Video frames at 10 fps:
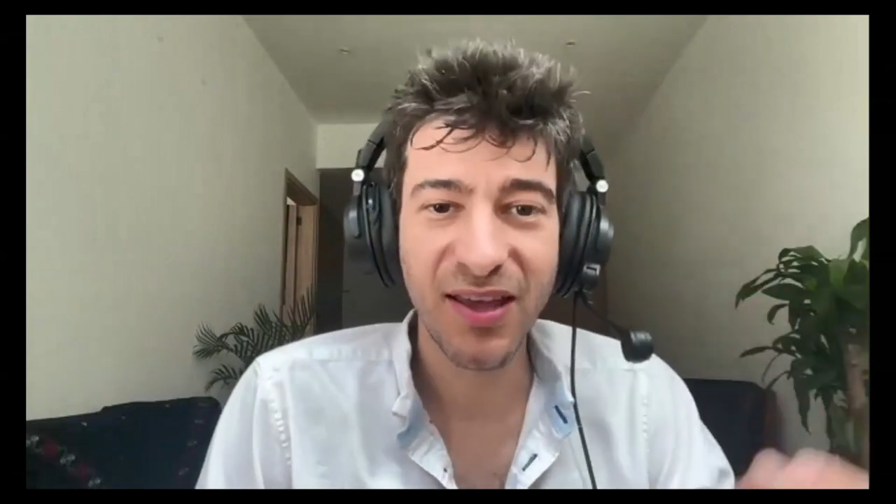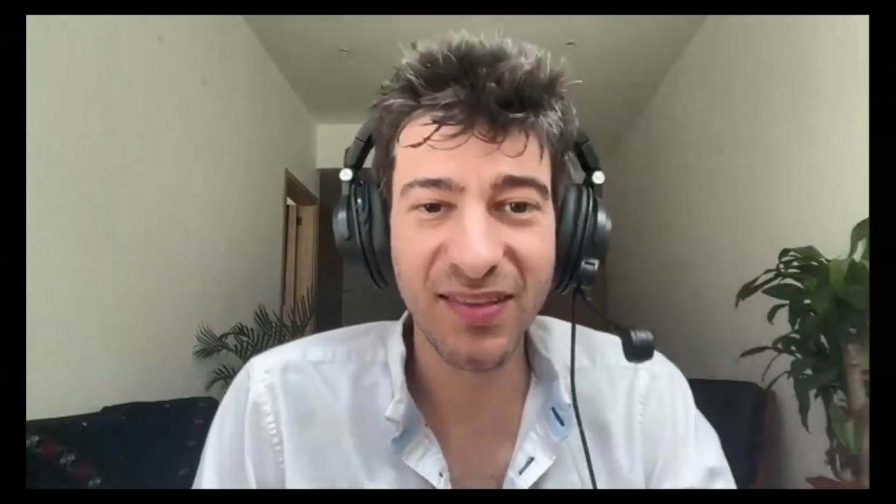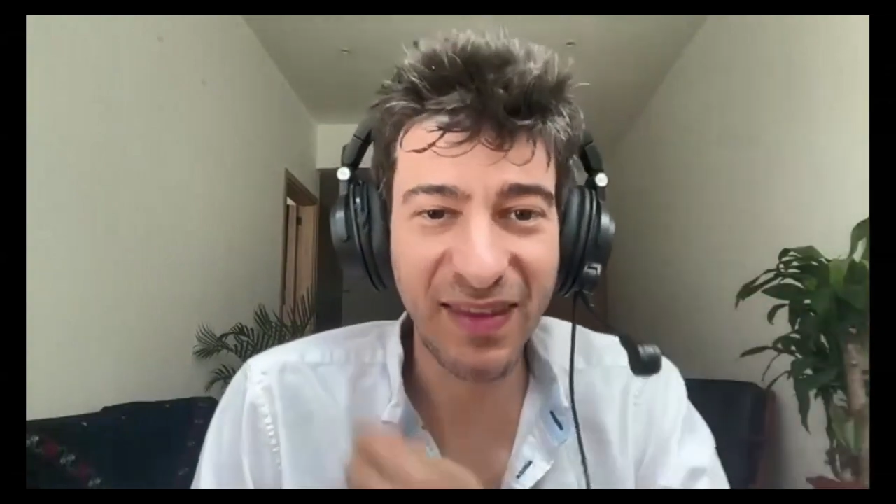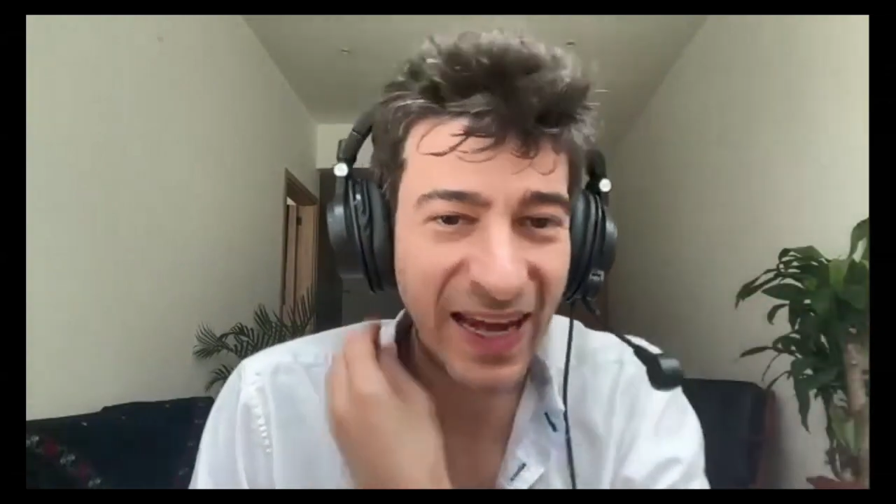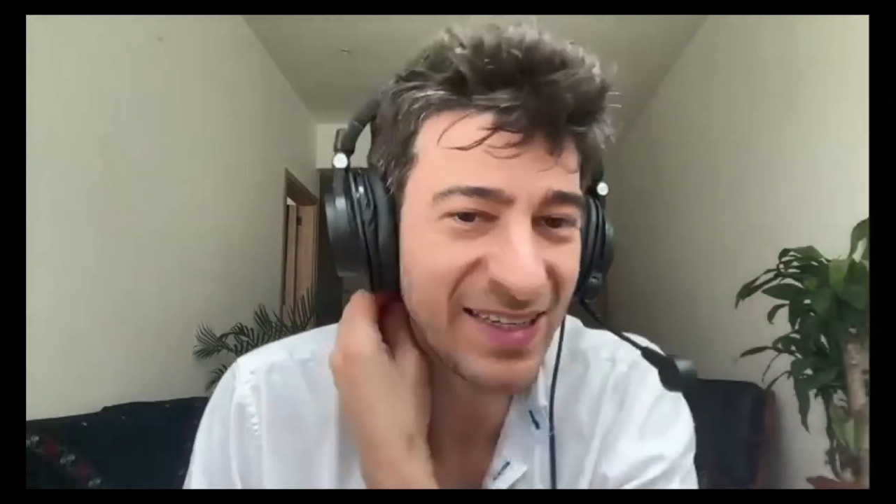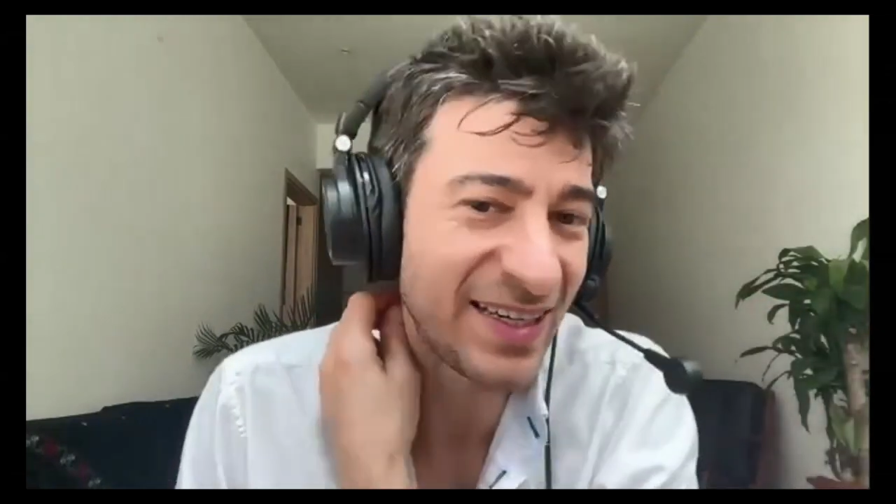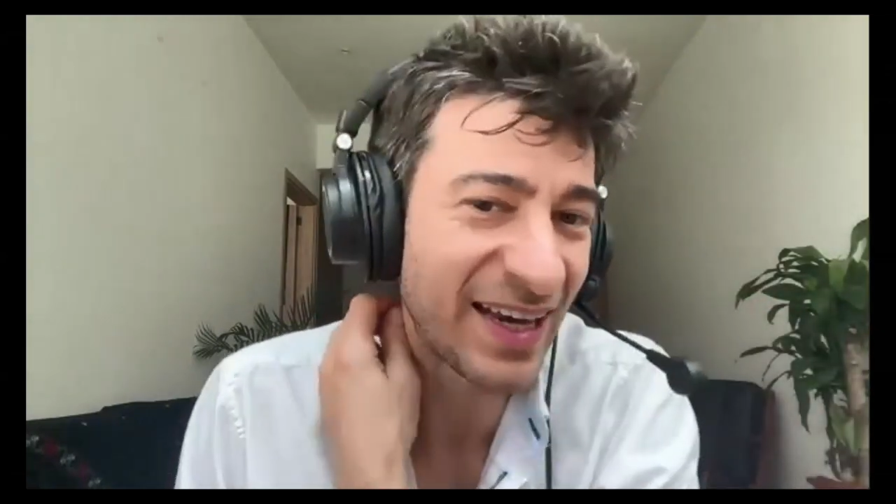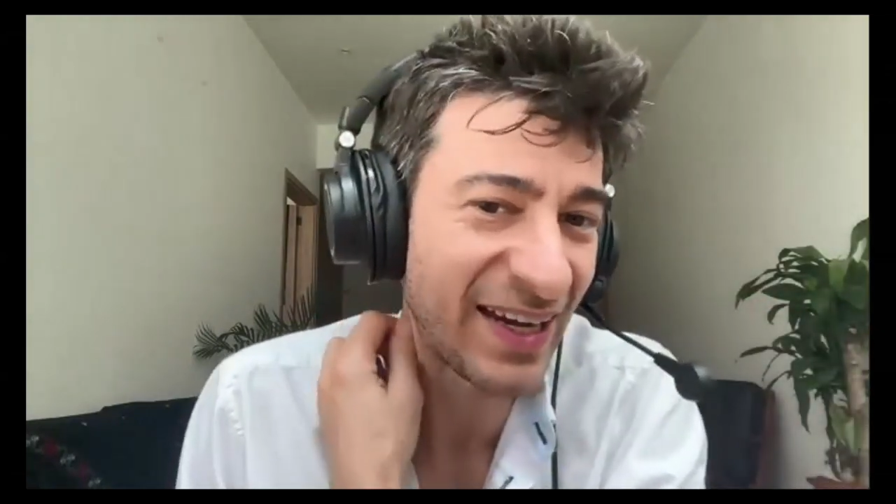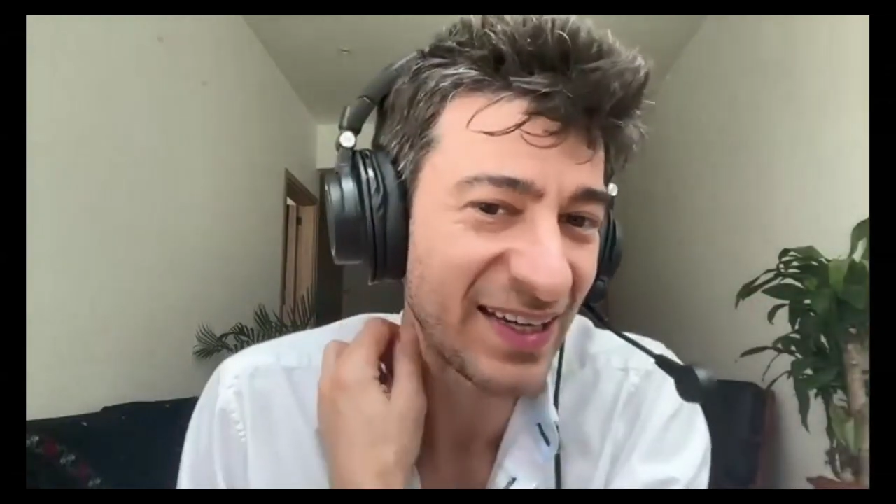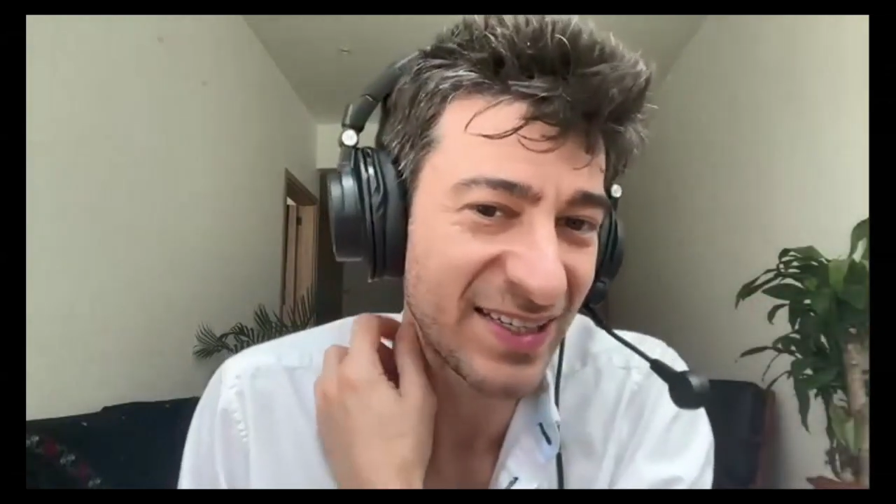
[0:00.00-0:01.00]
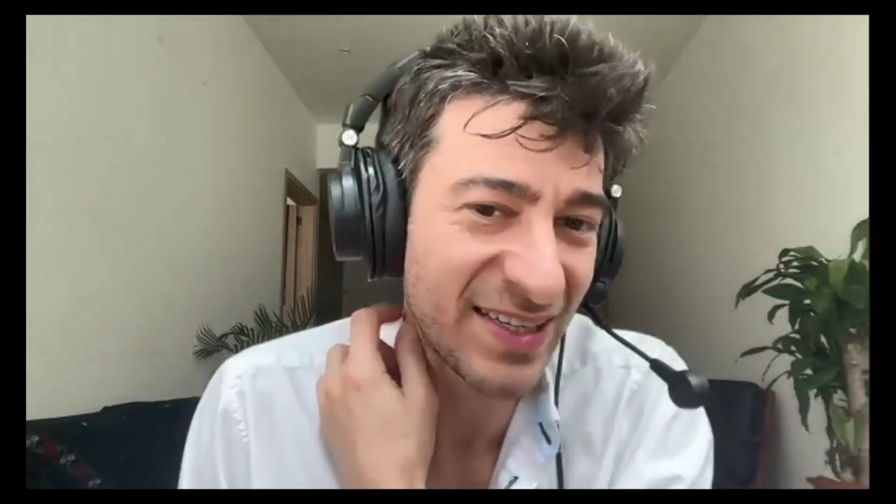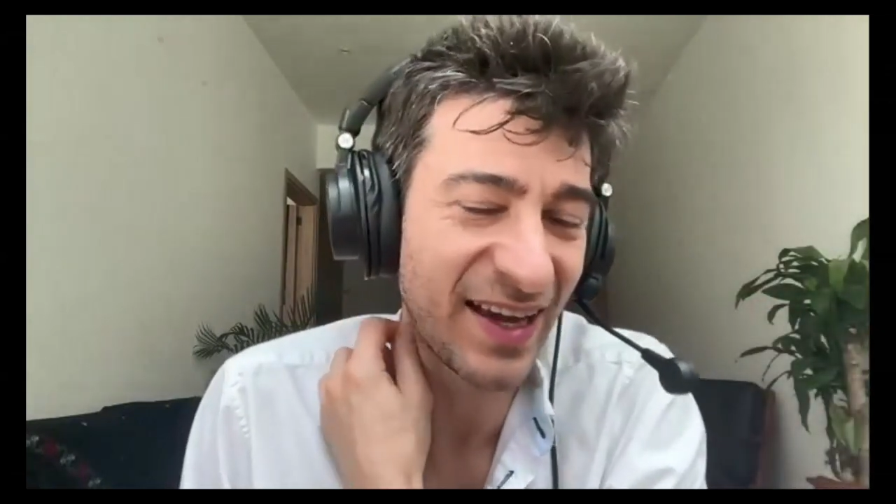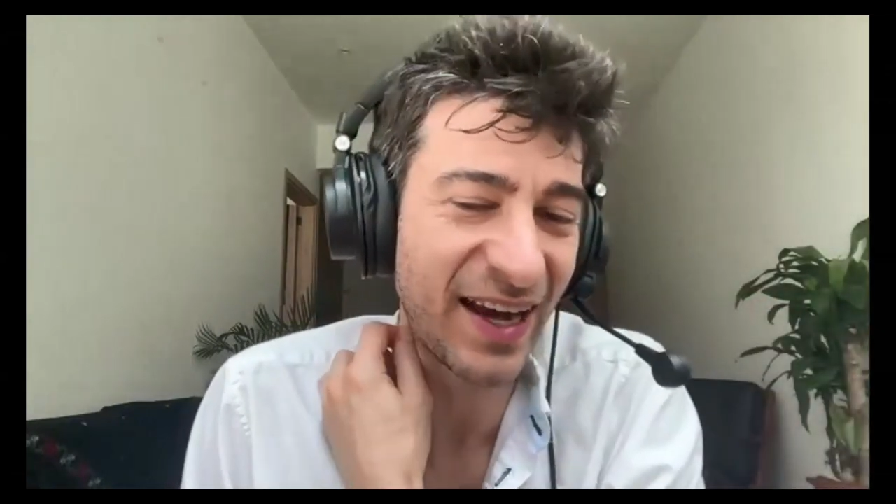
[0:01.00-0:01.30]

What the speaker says: in the 1890s, in the